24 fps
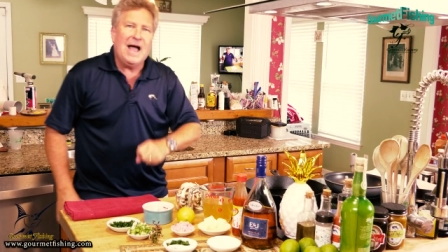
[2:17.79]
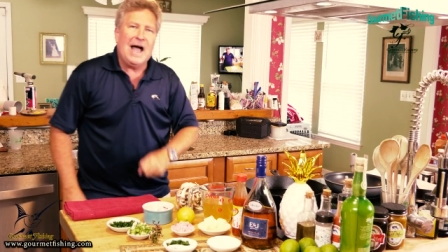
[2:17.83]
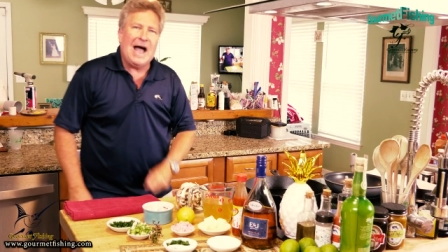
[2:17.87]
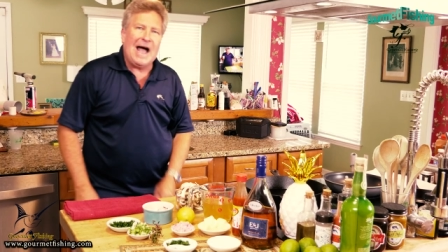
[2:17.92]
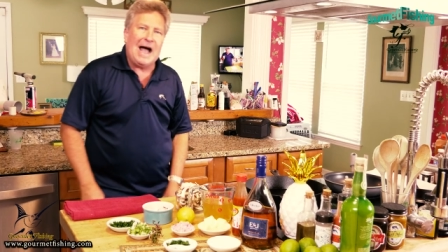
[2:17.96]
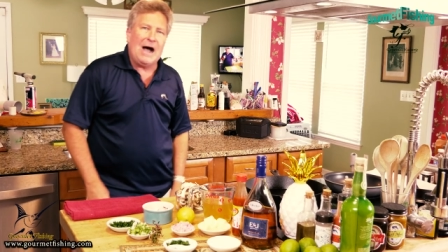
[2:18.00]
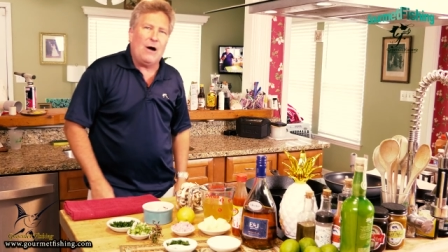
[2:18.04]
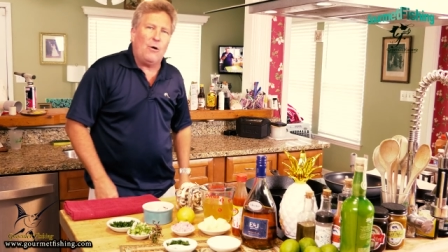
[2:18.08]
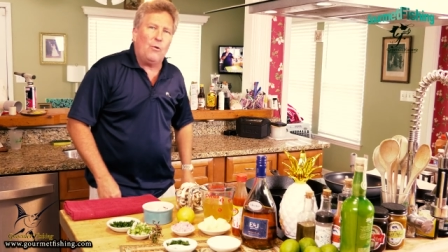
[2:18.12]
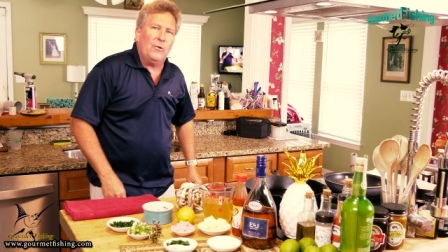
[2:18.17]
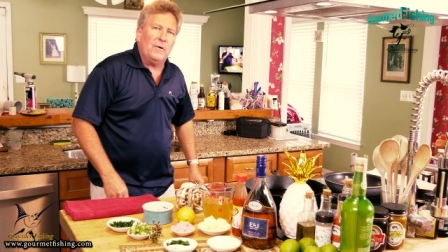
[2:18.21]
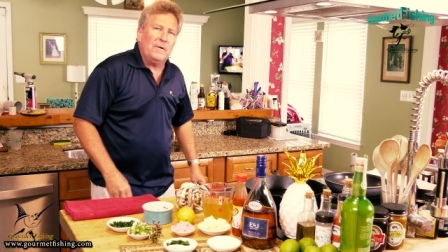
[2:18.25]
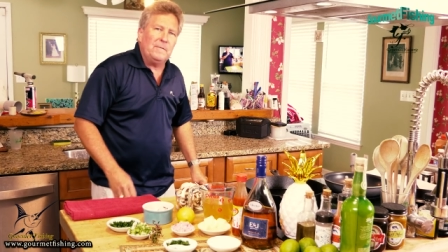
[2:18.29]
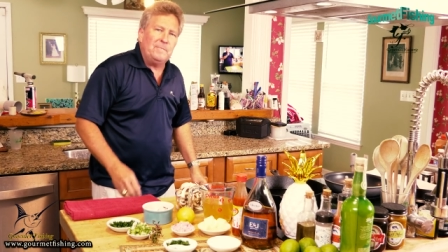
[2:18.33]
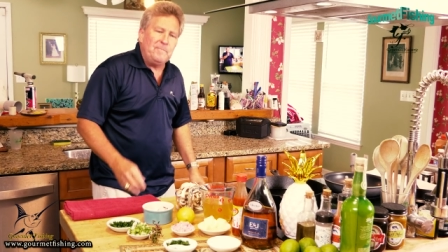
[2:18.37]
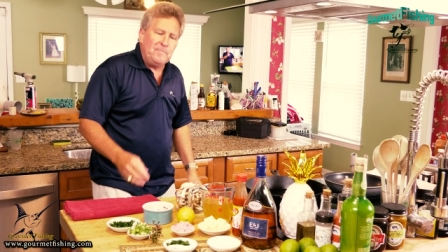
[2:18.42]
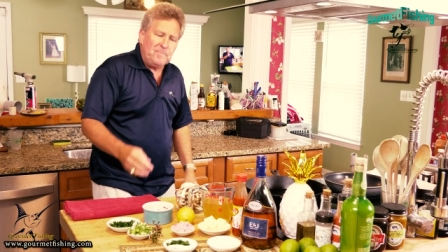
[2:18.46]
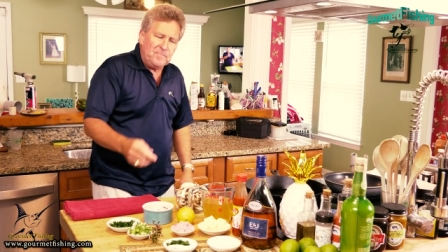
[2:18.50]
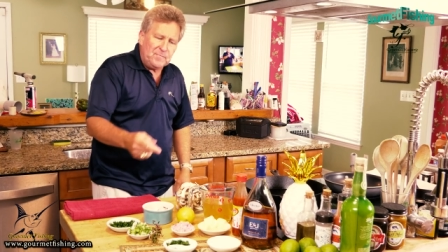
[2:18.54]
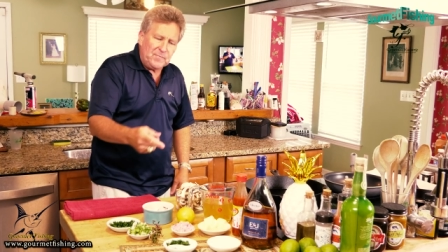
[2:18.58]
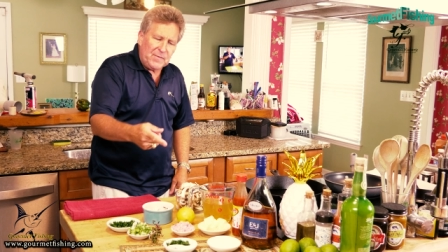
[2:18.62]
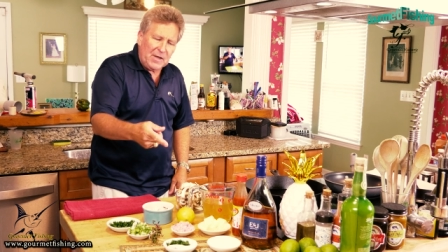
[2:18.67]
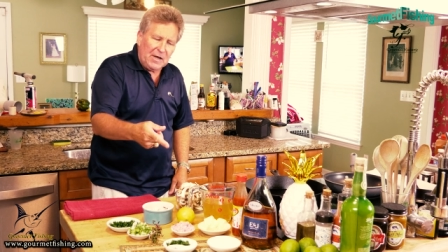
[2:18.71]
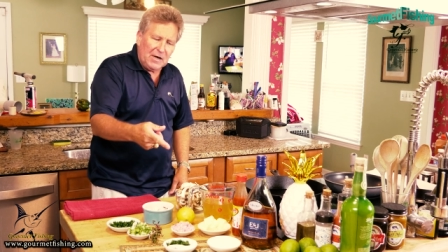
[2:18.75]
our
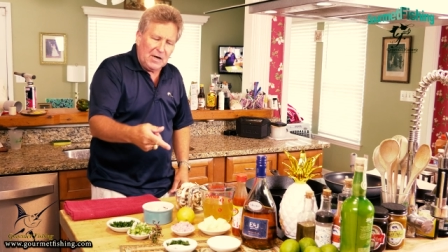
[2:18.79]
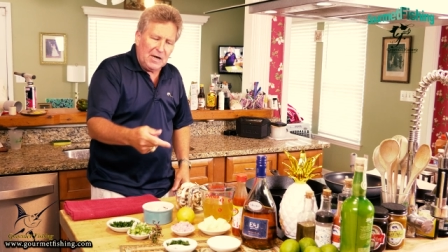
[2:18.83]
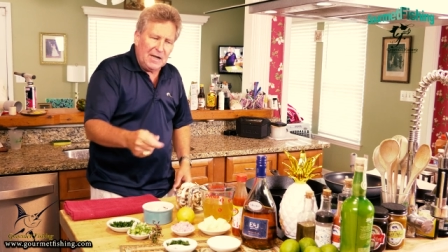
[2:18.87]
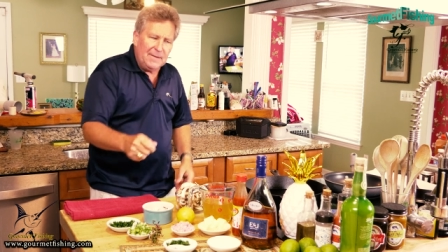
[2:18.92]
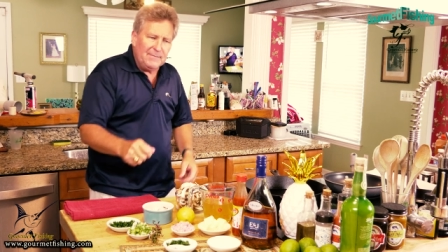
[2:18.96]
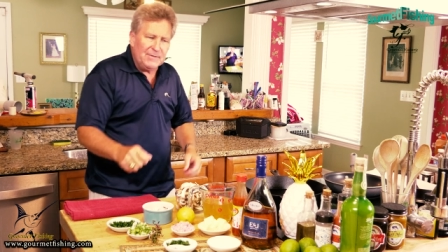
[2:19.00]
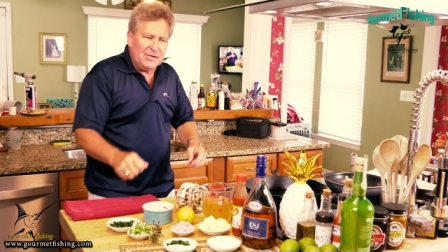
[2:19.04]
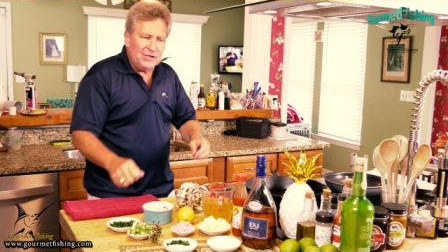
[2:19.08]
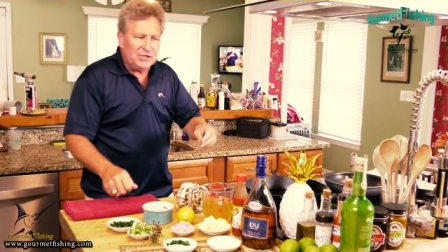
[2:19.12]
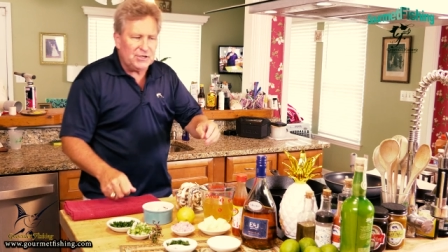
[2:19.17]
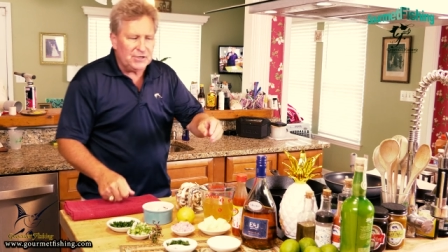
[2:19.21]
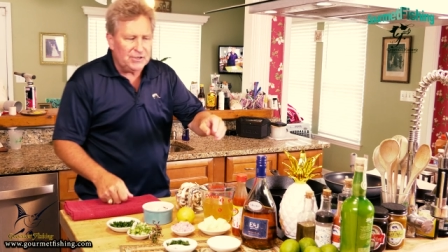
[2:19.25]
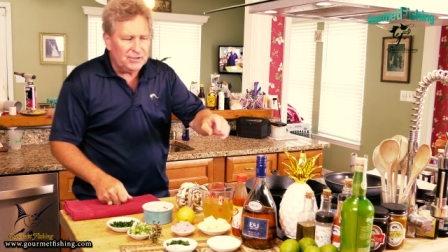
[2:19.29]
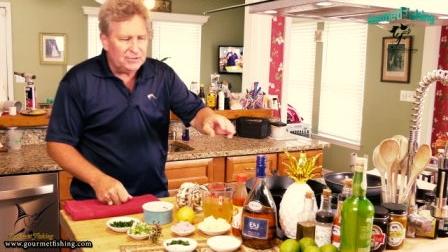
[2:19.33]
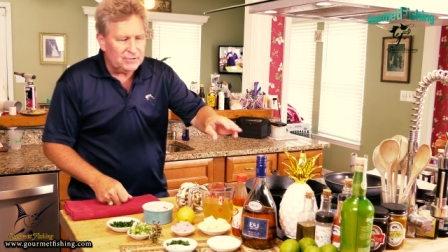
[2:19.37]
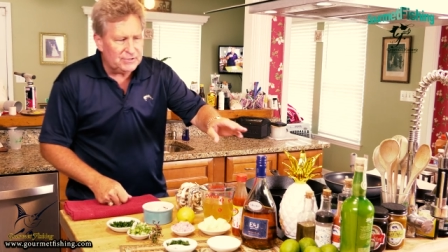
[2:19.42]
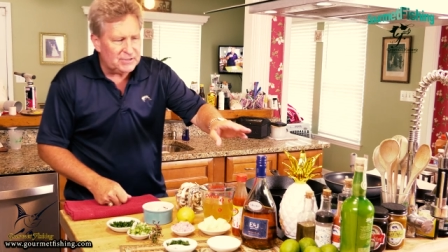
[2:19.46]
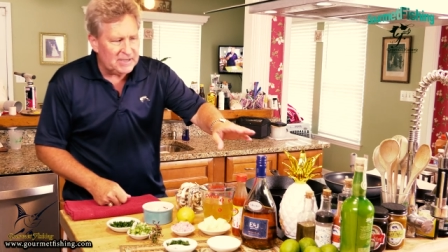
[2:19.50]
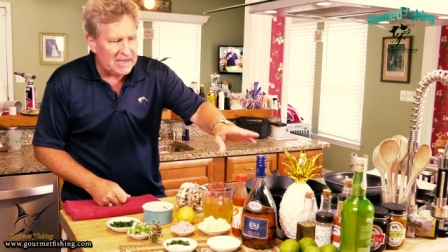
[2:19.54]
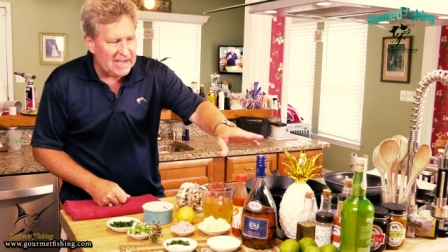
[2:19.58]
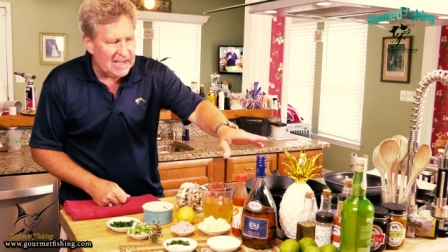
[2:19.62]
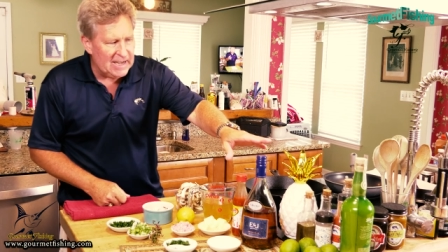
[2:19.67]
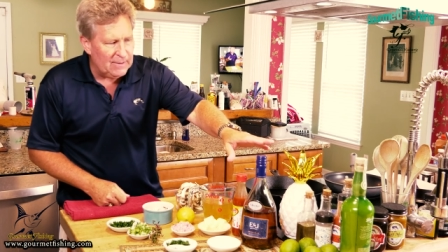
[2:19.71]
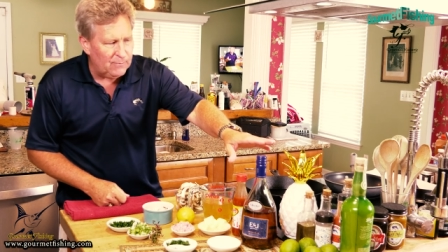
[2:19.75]
lemon juice,
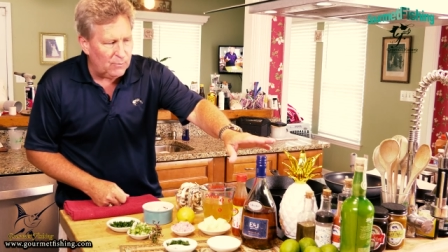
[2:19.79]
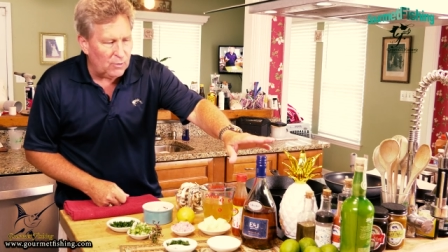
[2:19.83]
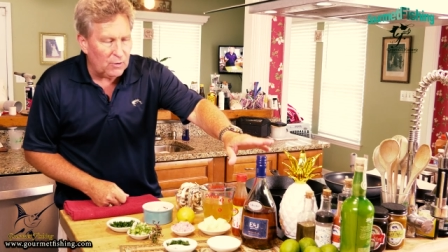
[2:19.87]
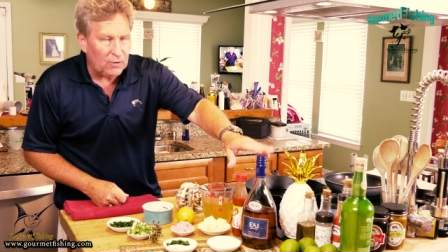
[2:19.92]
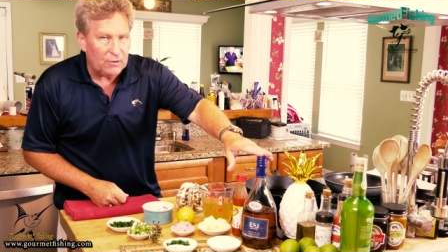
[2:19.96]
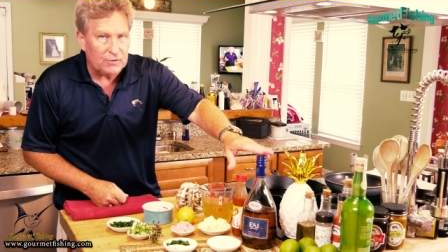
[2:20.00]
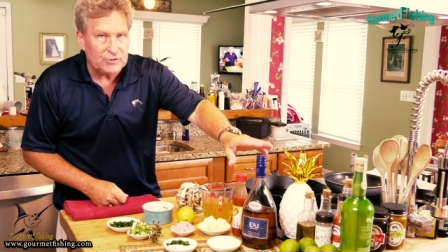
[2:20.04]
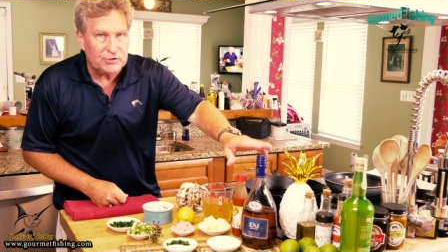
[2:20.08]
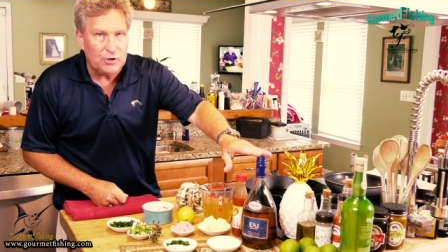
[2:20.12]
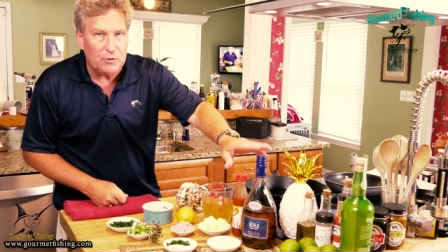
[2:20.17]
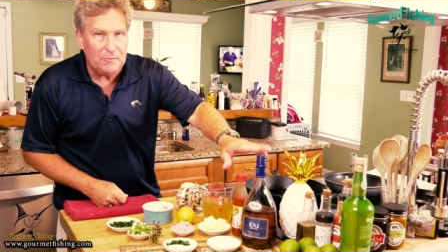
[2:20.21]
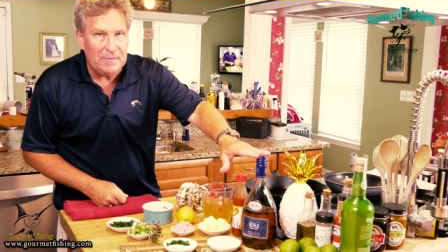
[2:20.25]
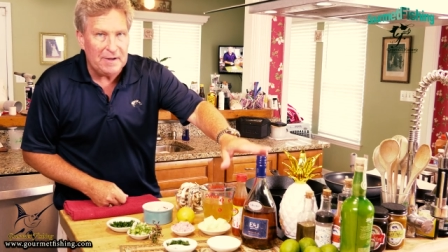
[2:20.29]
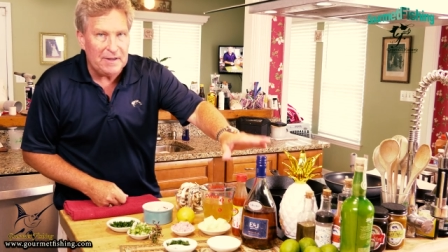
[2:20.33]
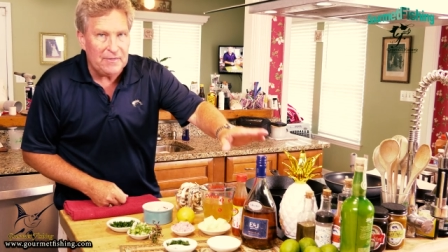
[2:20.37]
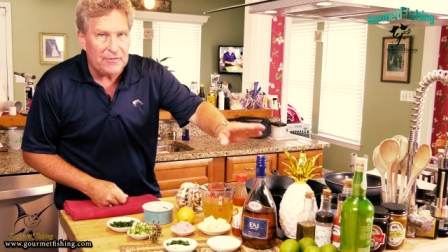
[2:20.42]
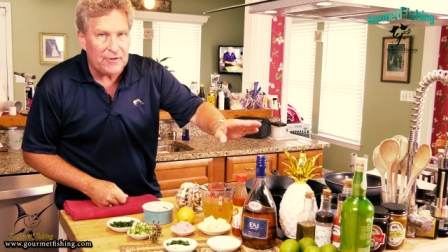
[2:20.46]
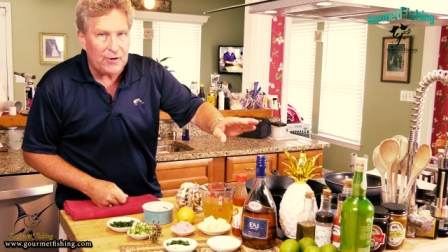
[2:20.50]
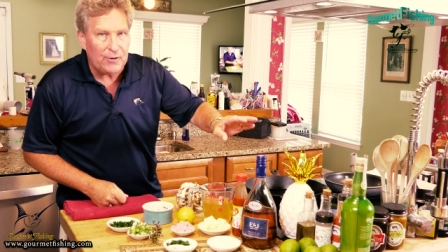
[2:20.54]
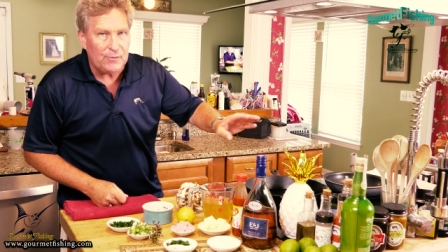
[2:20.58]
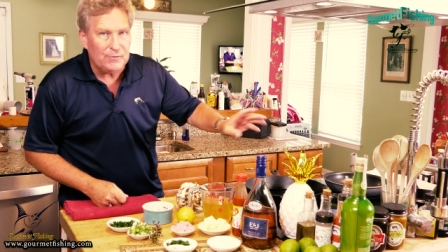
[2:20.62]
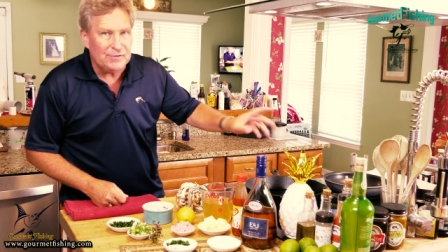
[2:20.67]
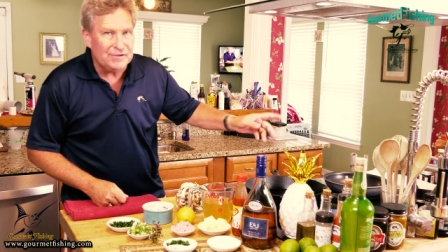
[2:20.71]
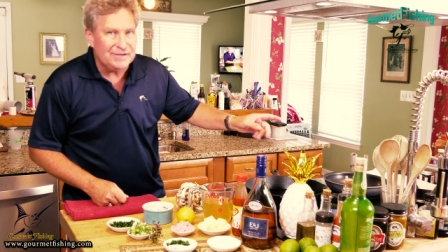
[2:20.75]
and we'll also be
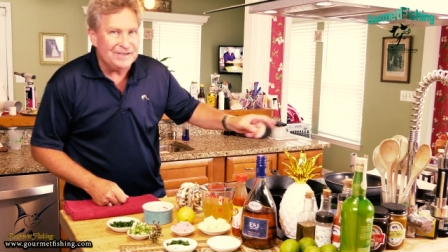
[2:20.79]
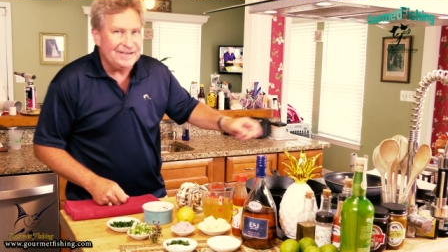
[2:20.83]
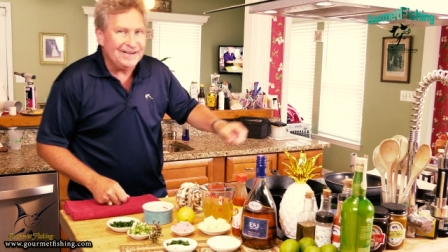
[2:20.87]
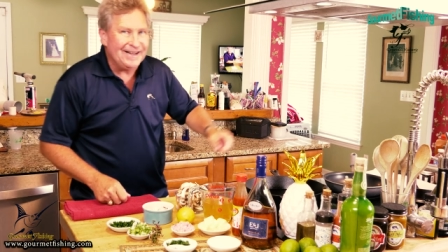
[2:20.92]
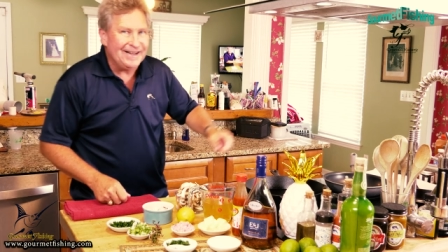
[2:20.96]
throwing